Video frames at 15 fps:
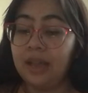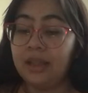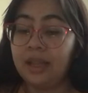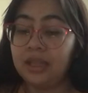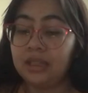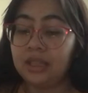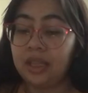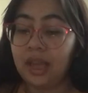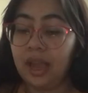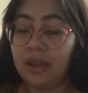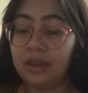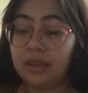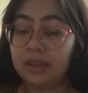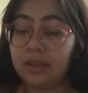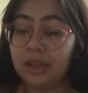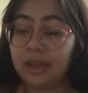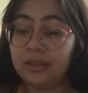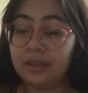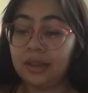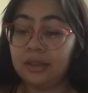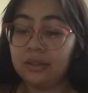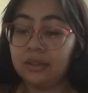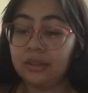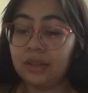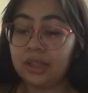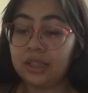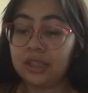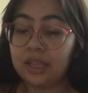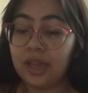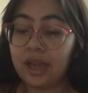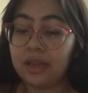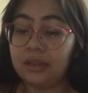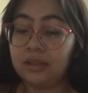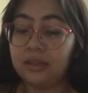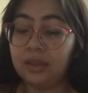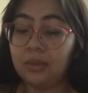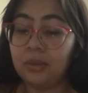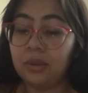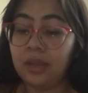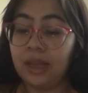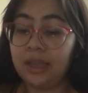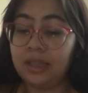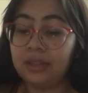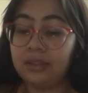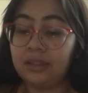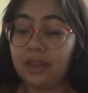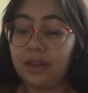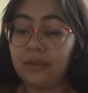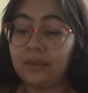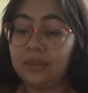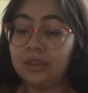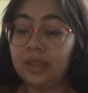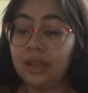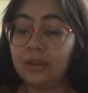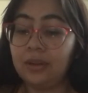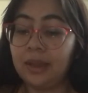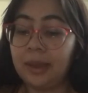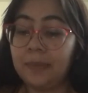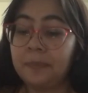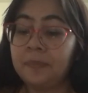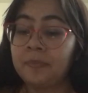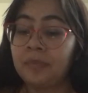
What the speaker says: Then she carried the line down so that she had a double line instead of a single line.